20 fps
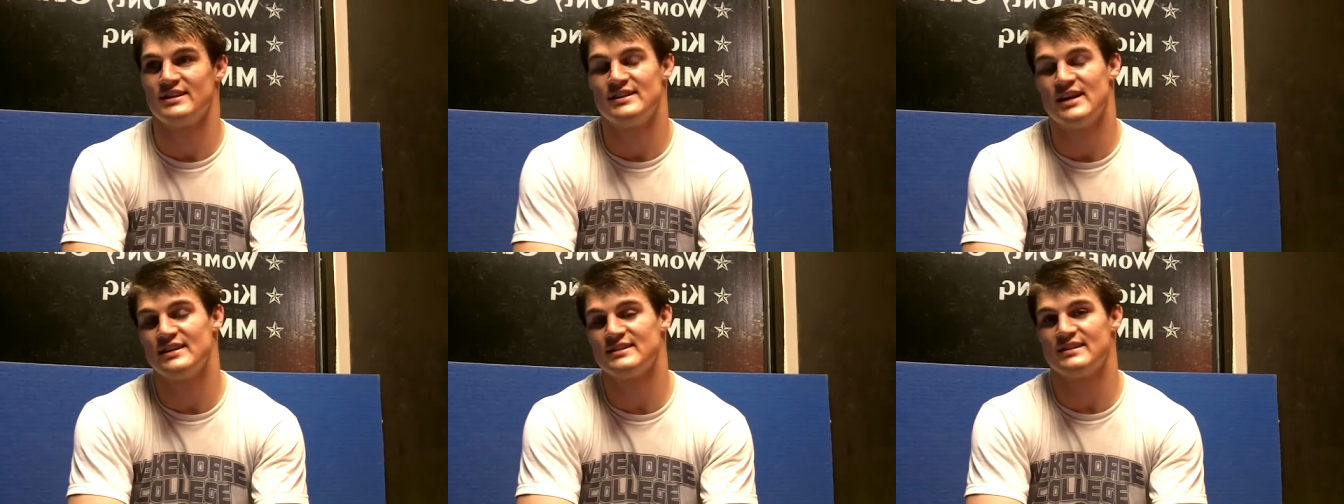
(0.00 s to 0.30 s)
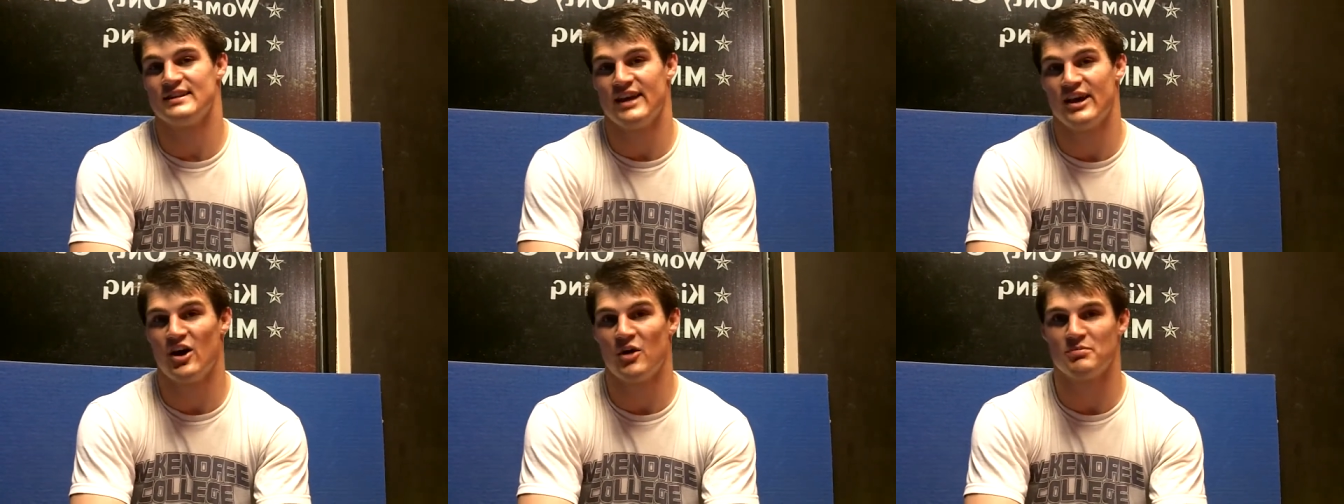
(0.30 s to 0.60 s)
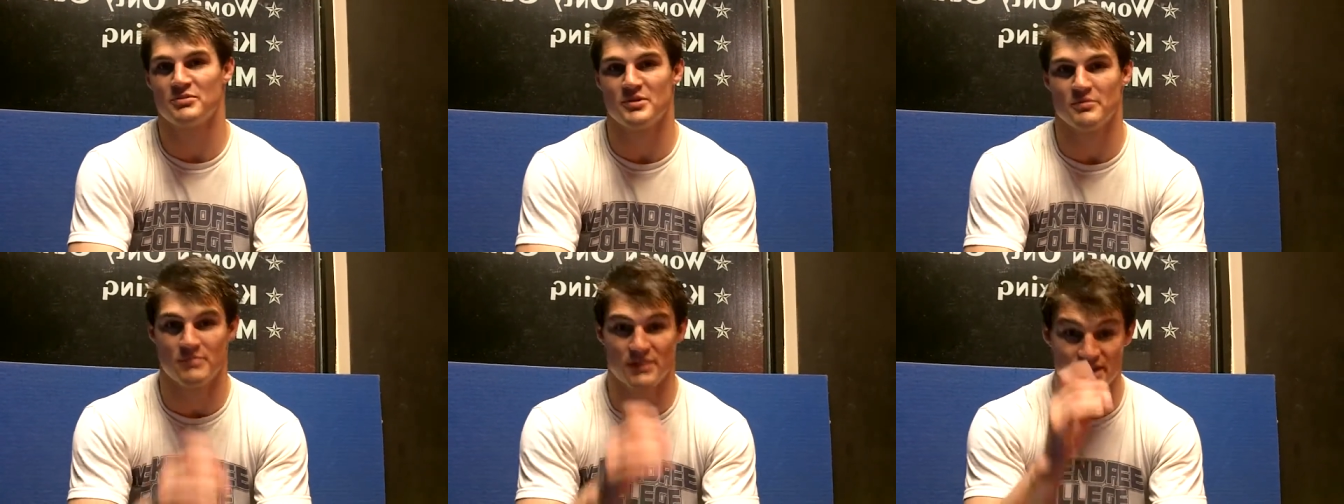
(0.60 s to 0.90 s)
it doesn't
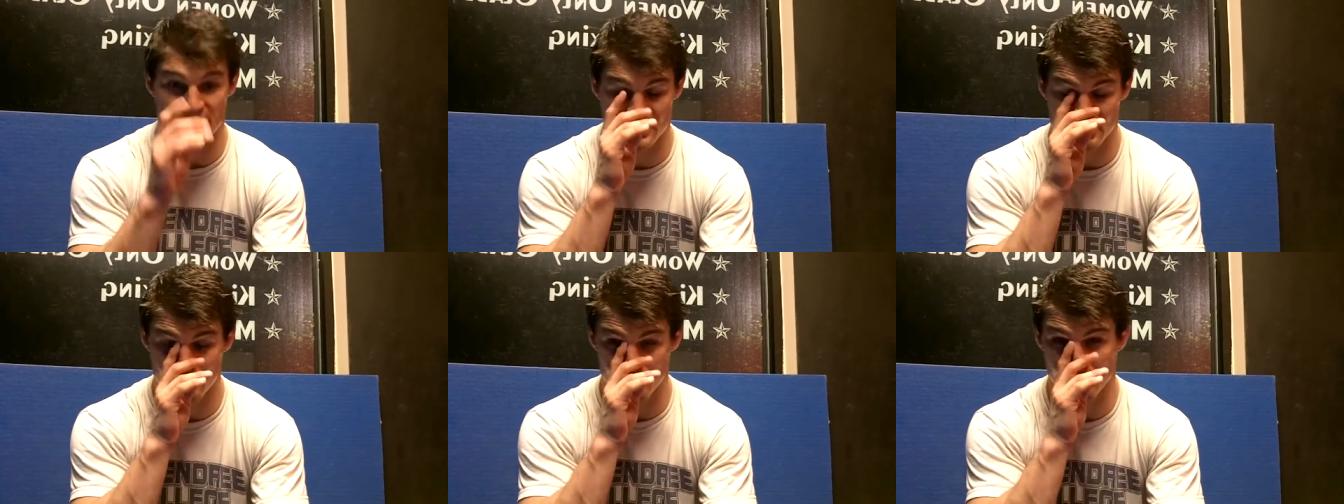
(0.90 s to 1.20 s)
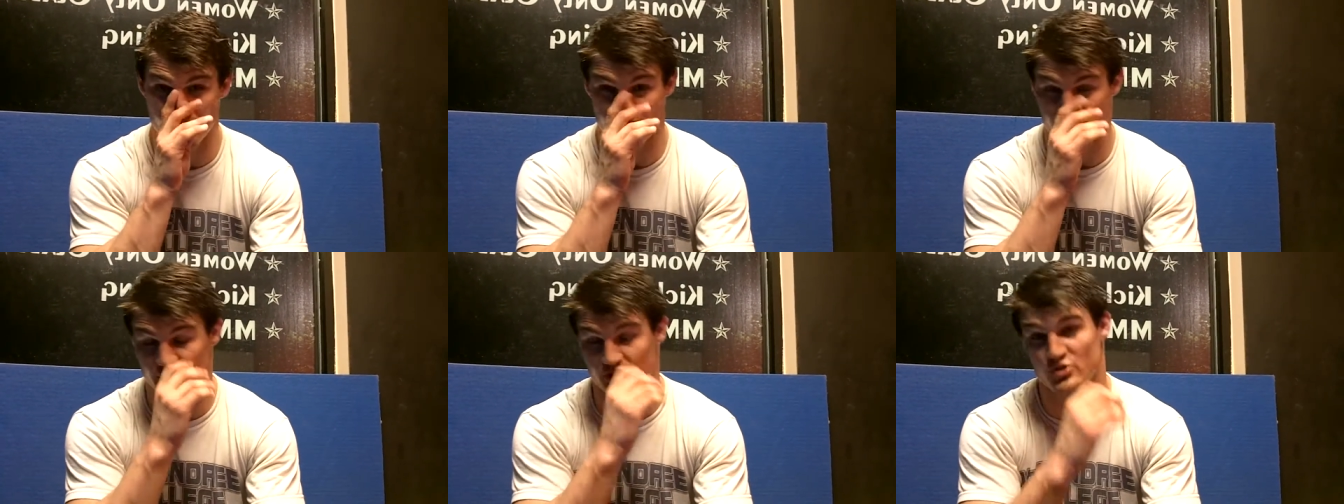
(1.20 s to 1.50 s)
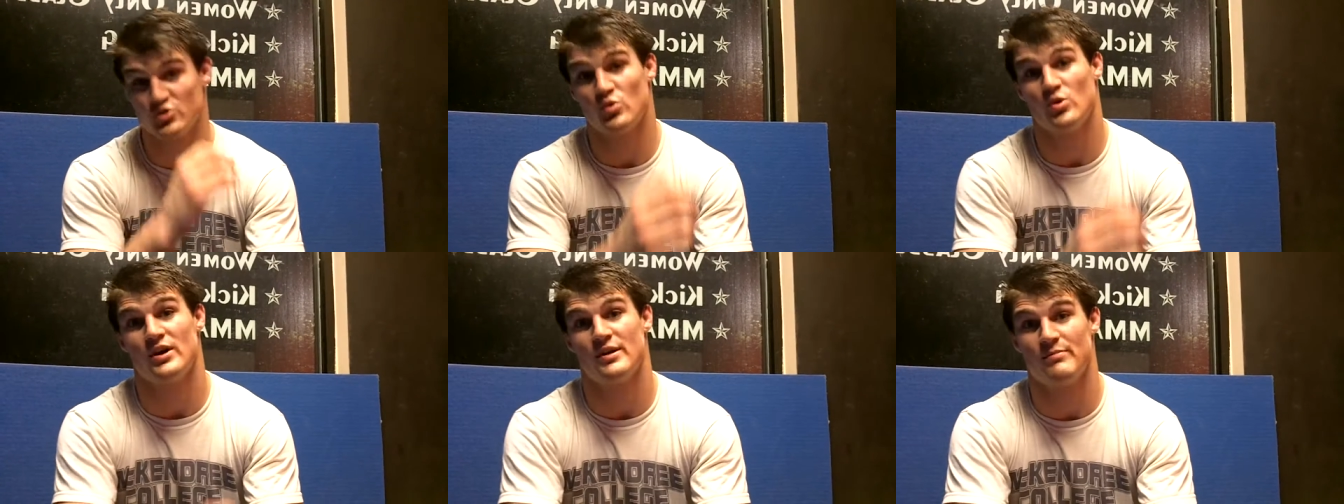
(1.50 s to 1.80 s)
help to be
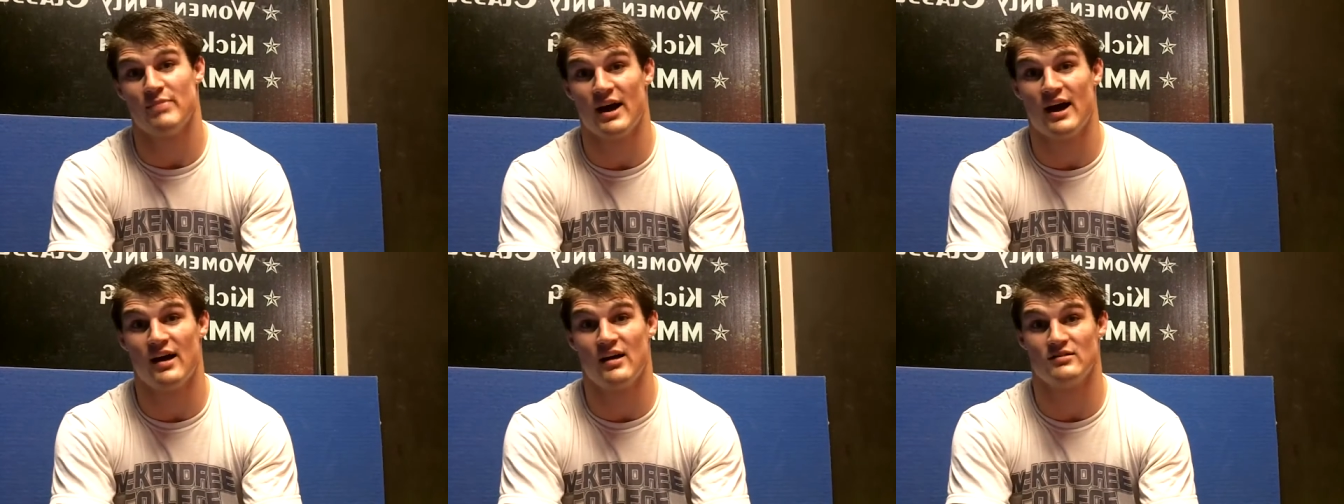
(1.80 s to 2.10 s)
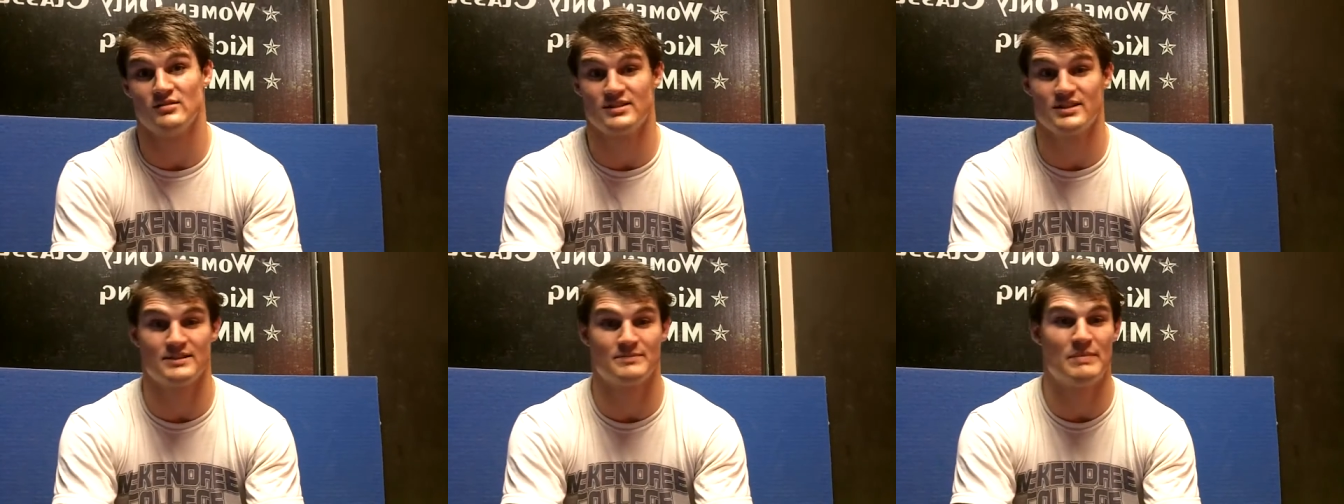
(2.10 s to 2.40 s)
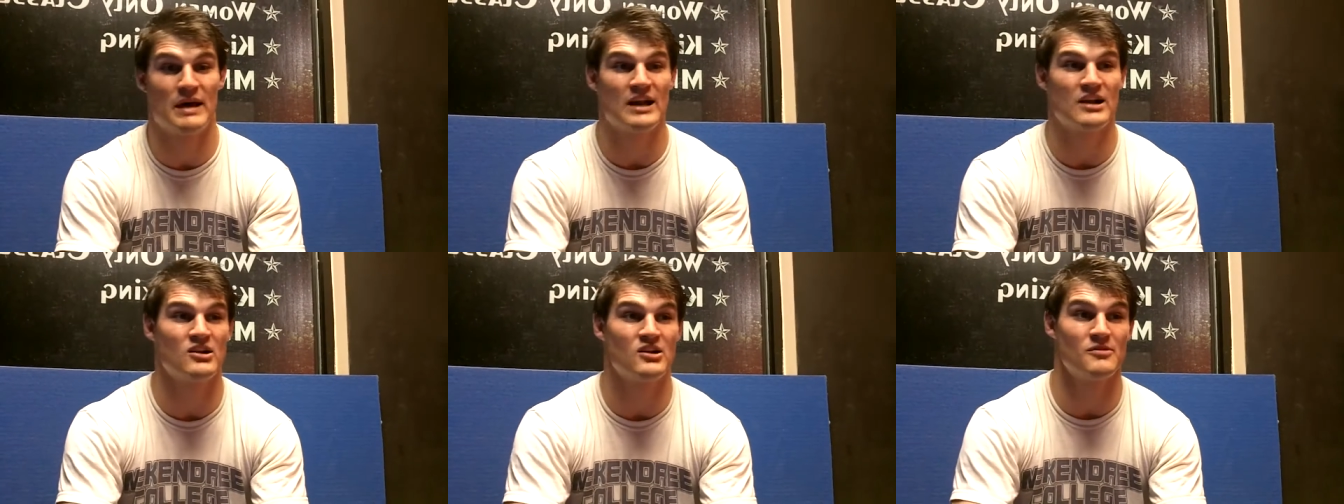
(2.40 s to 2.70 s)
220 pounds it's
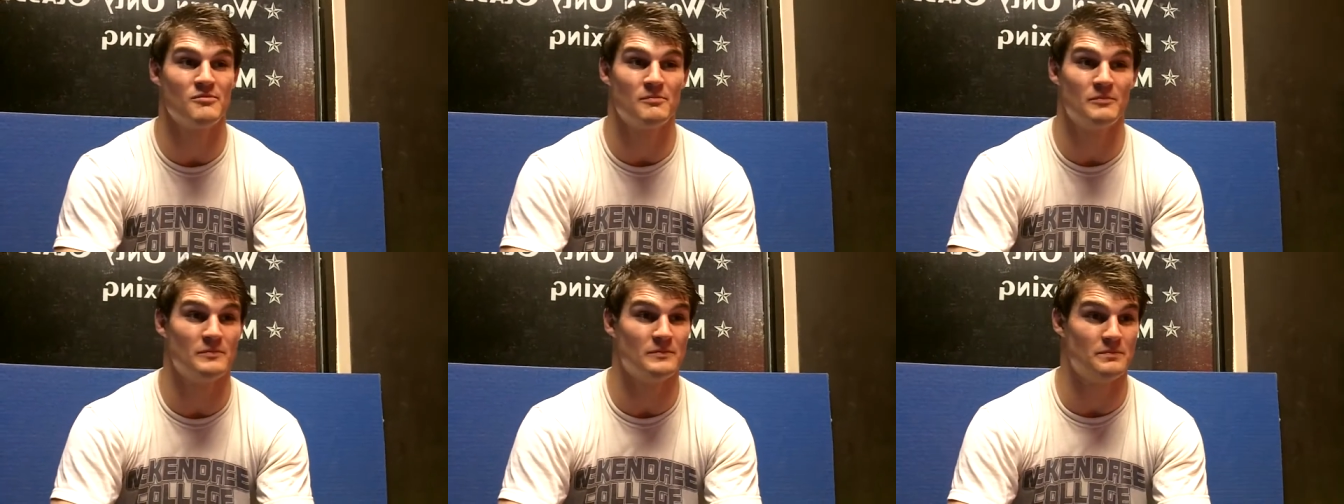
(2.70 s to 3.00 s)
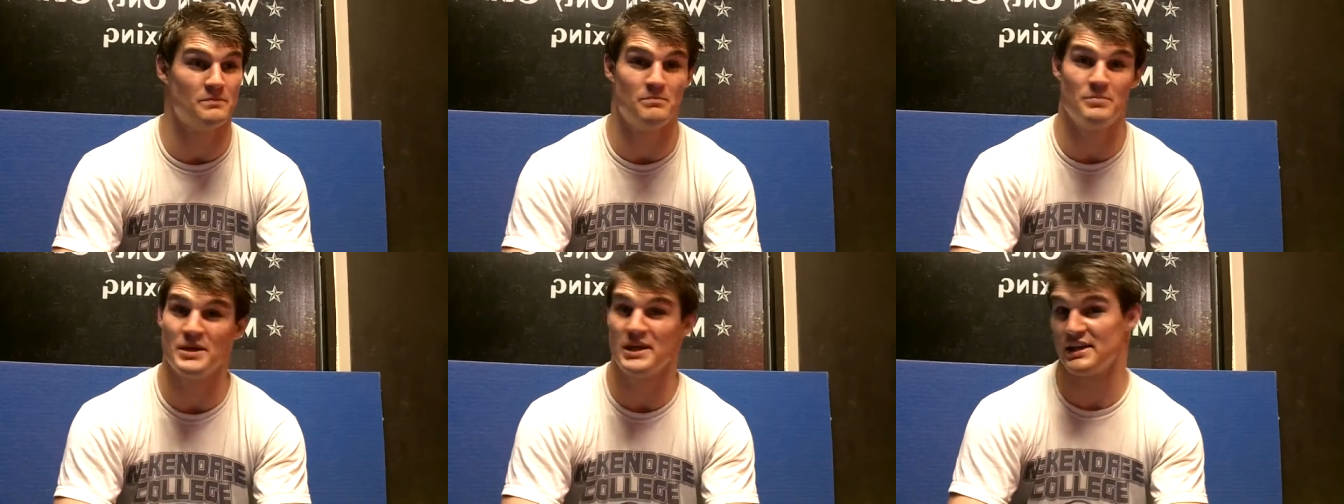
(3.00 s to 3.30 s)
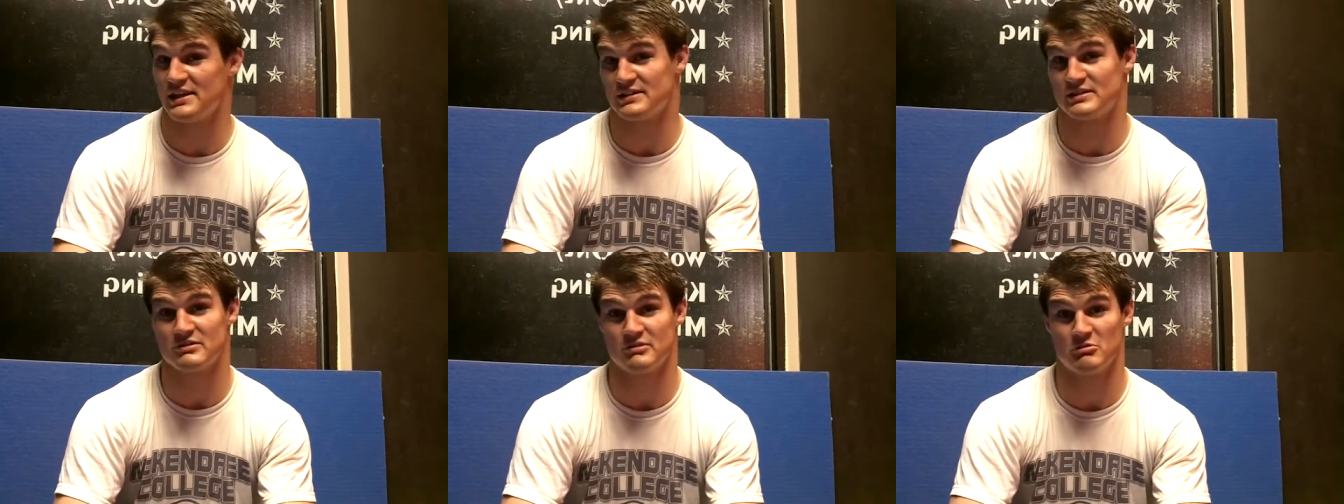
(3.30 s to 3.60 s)
better to
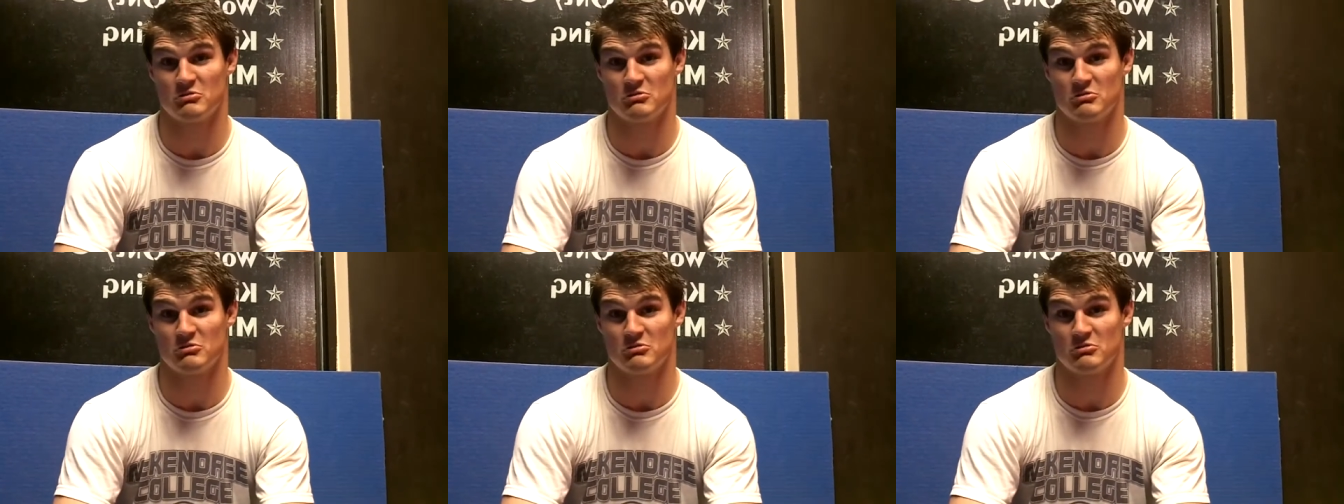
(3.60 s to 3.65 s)
be